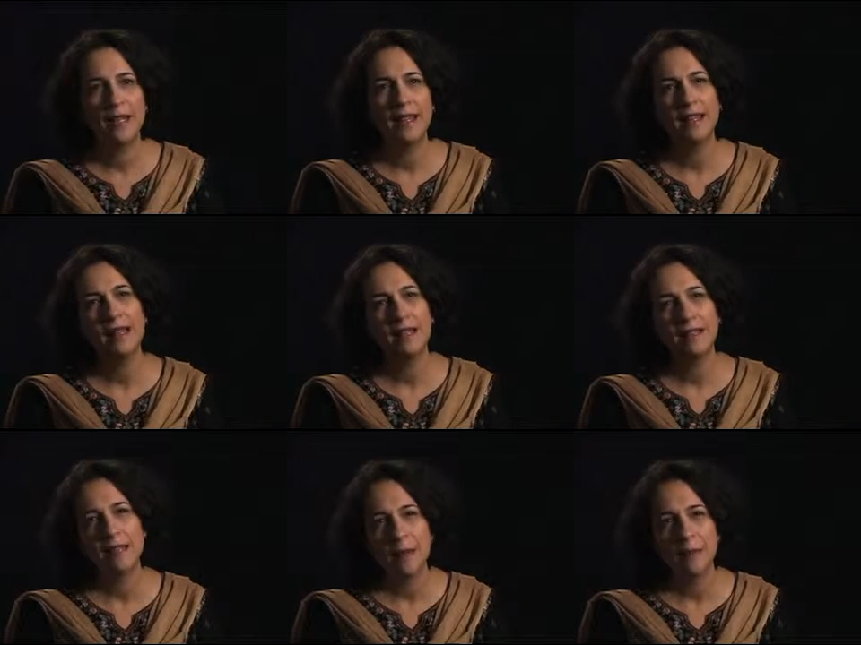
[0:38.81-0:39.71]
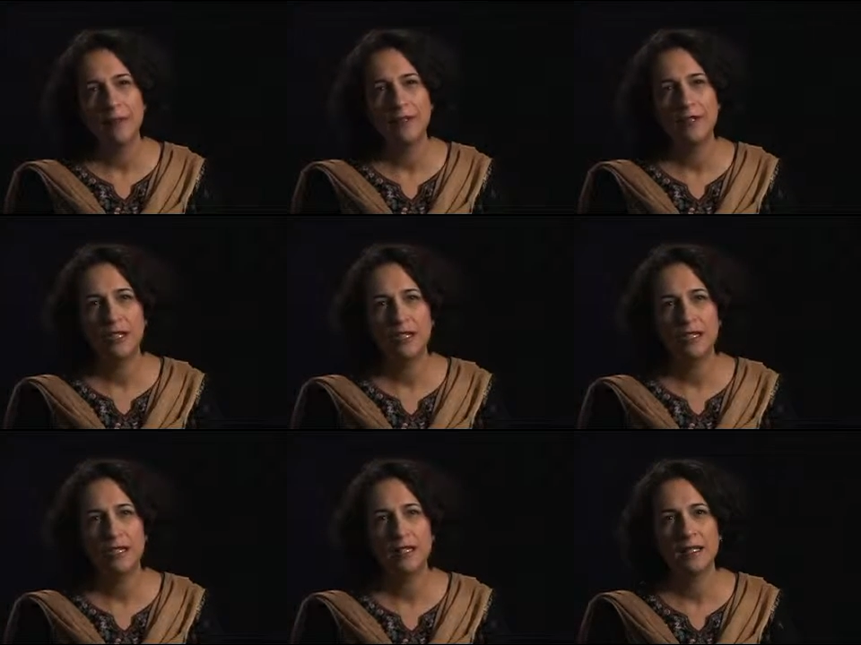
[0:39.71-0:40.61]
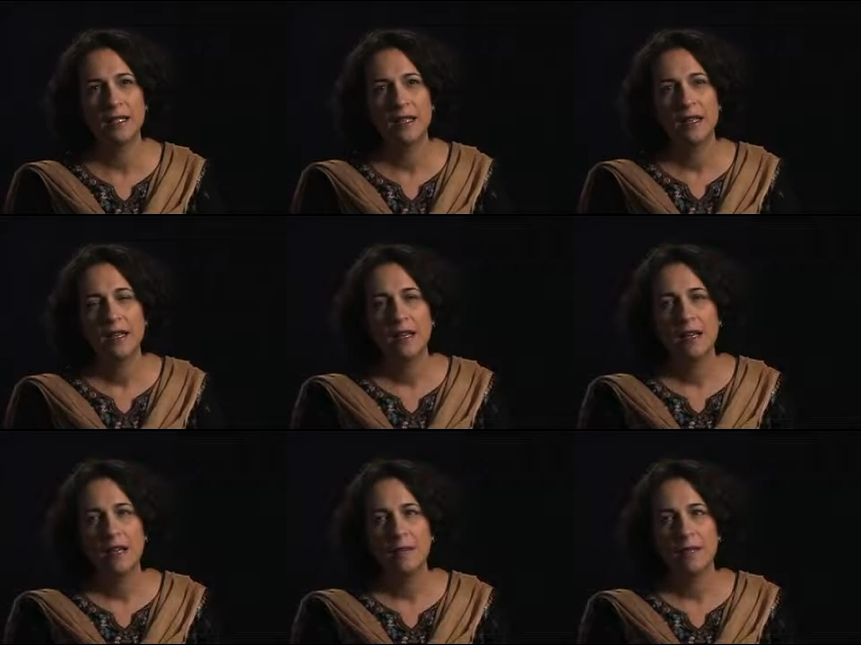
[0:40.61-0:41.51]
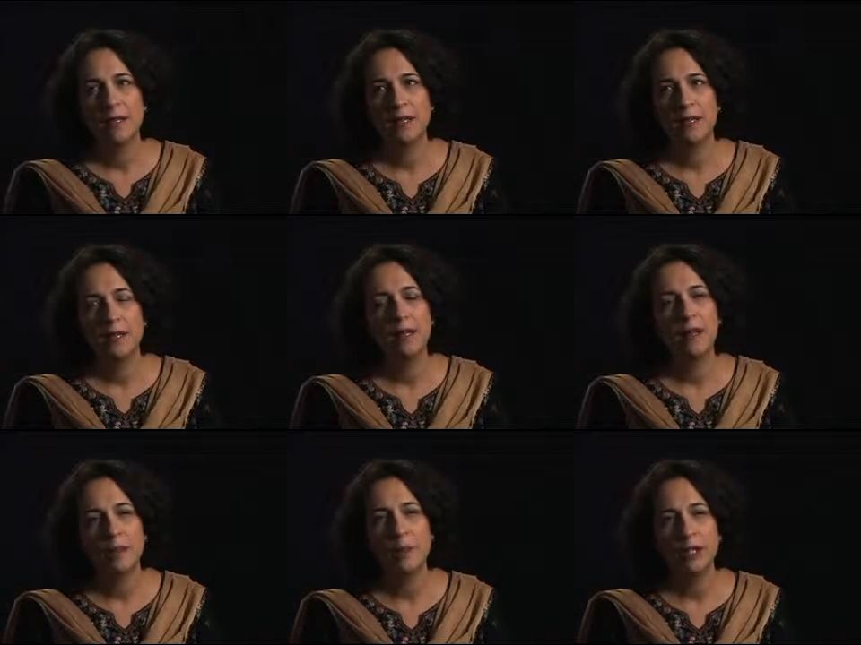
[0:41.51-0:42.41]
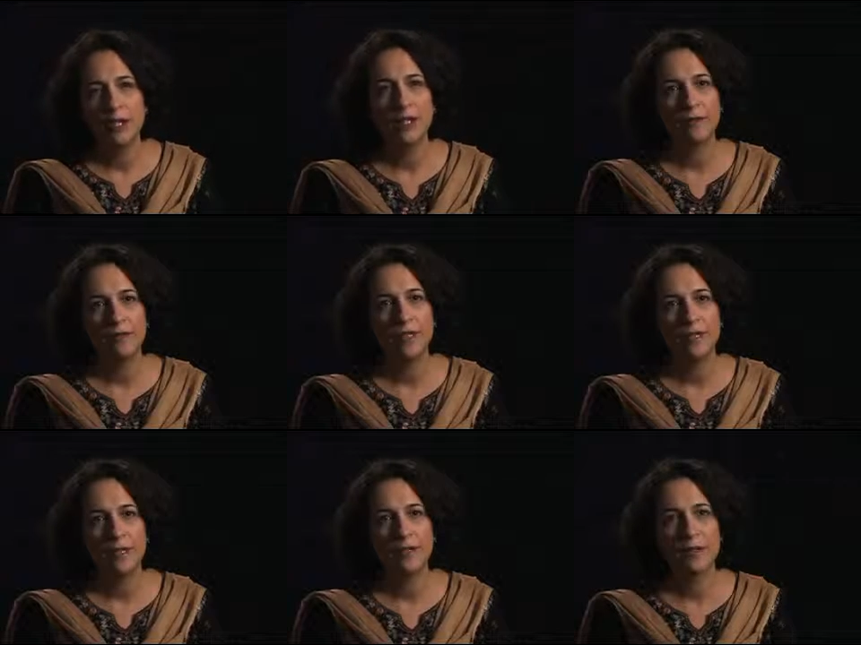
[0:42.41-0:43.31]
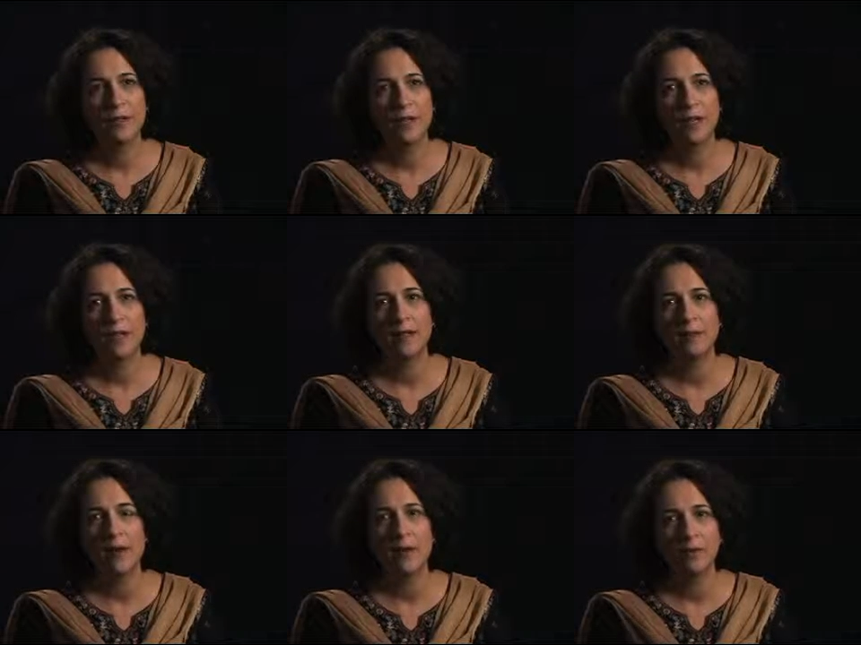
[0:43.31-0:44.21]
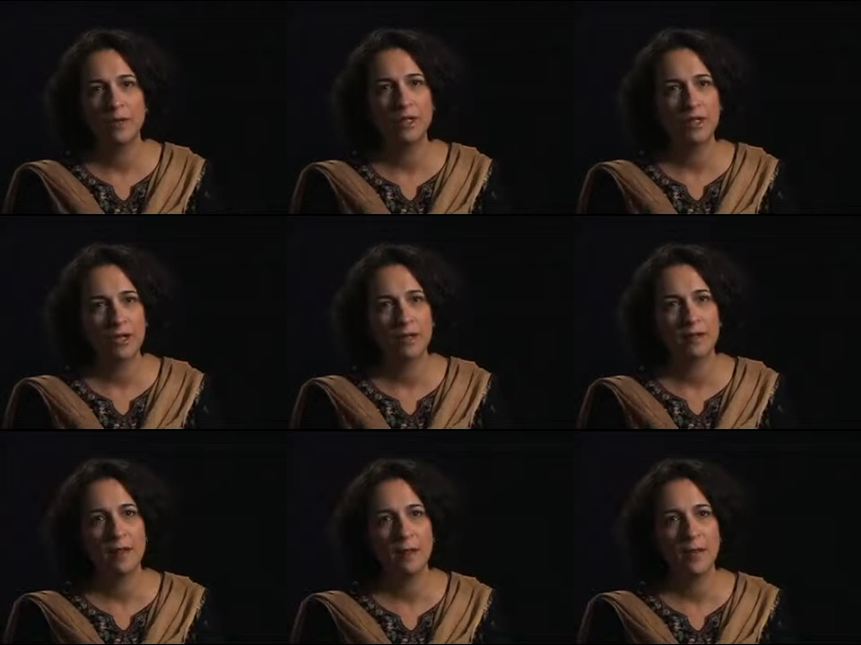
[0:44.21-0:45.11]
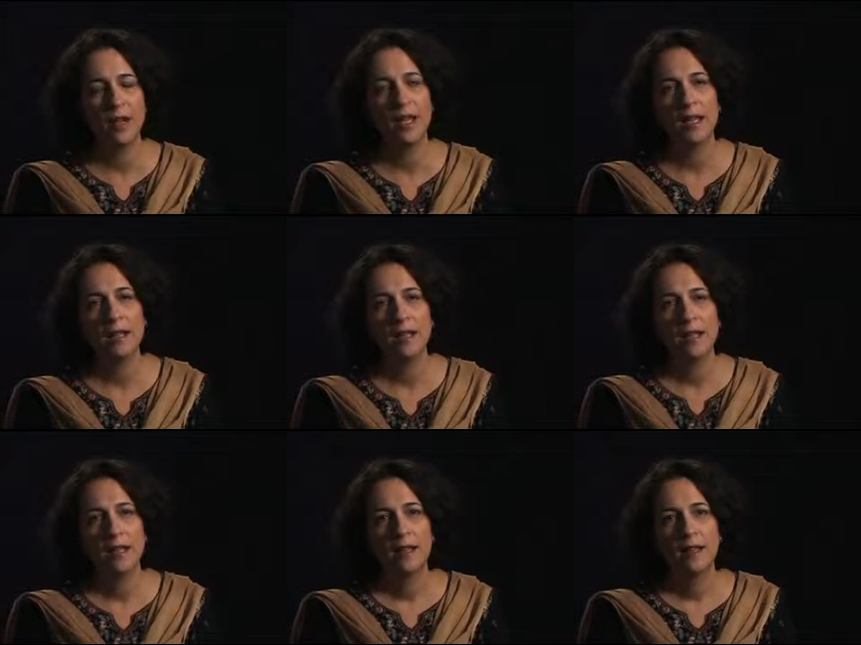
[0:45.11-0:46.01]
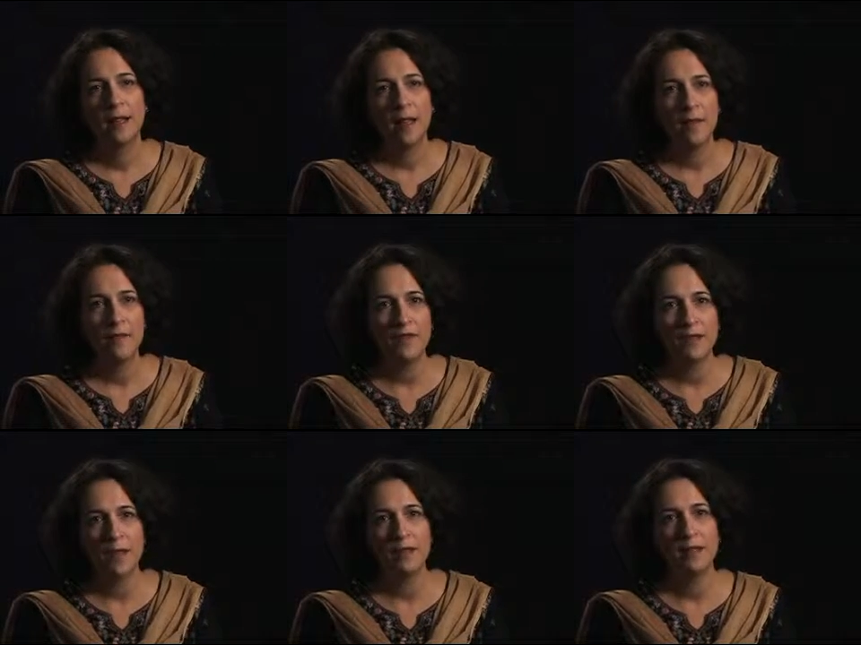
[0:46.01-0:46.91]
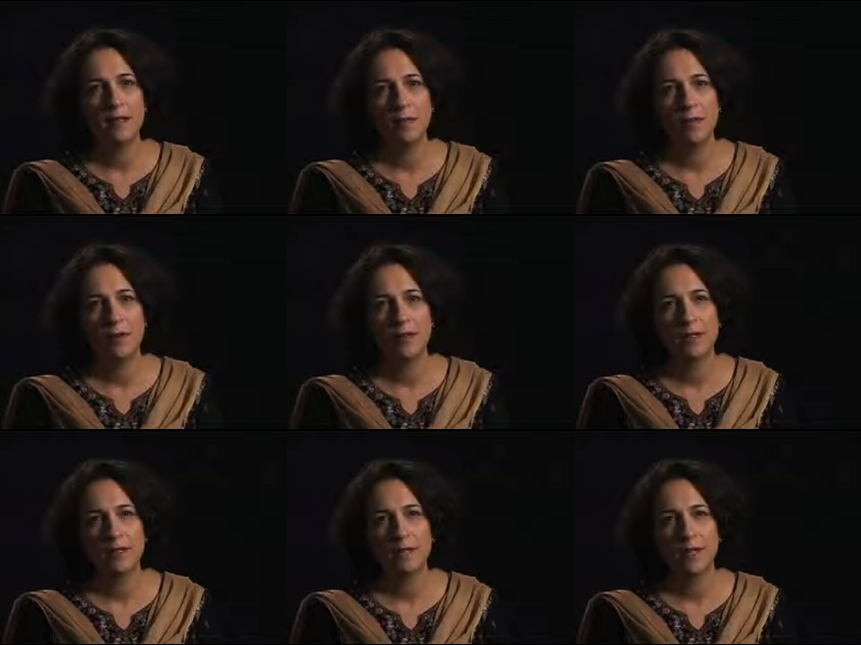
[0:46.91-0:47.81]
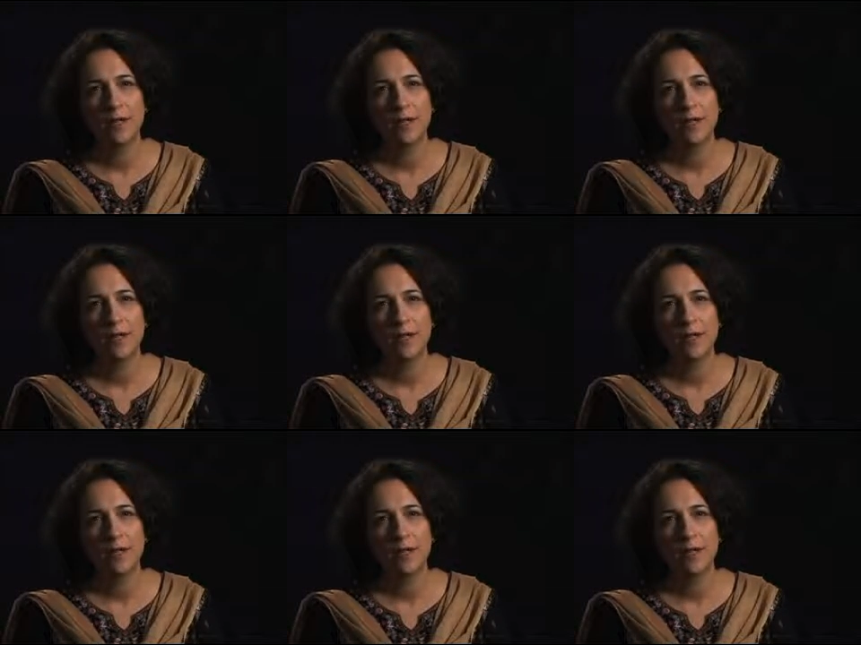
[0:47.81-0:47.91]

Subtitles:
And I think the example of Jesus and the preaching of Jesus were things in my own religious upbringing that emphasized the importance of